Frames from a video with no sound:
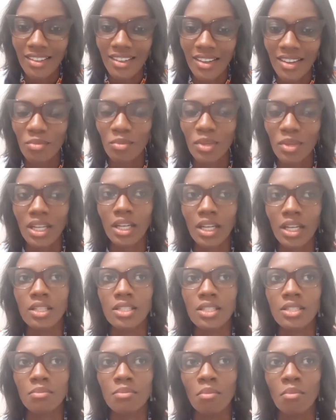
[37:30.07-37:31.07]

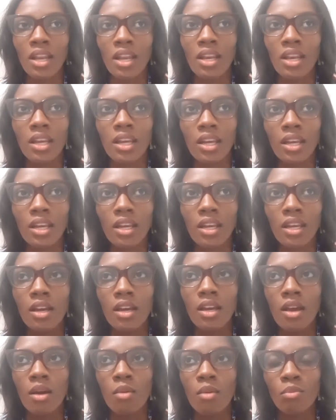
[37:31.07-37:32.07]
because many
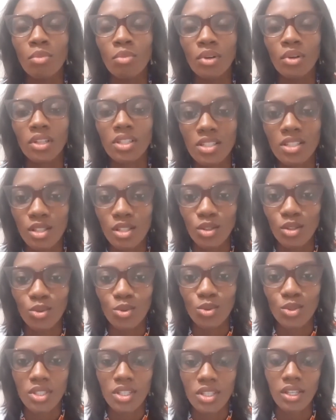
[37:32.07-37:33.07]
persons
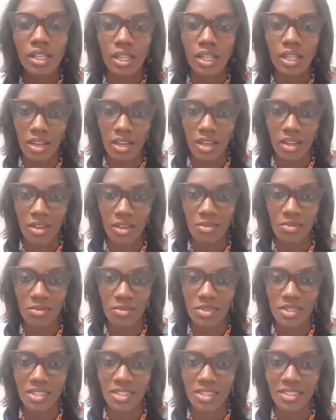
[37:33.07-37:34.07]
lose their
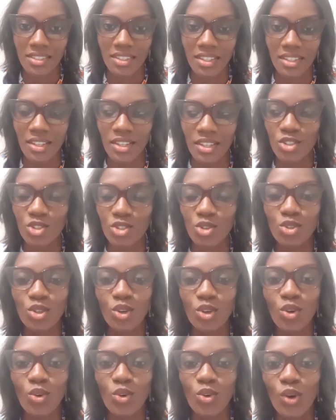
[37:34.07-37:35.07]
lives just for
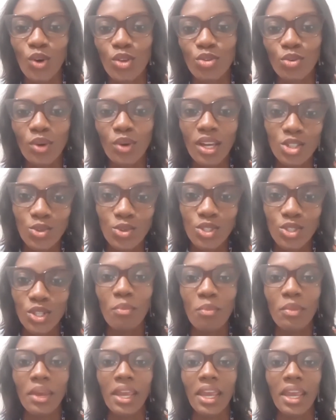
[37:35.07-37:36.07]
going through issues, not
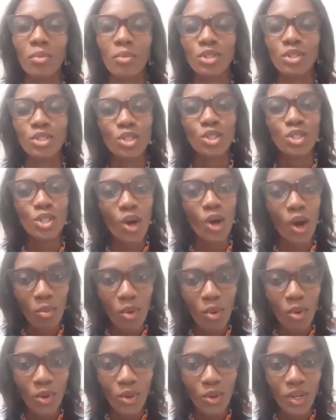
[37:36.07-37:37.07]
being able to talk
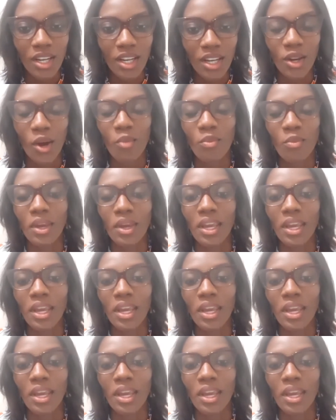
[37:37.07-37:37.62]
about it, not being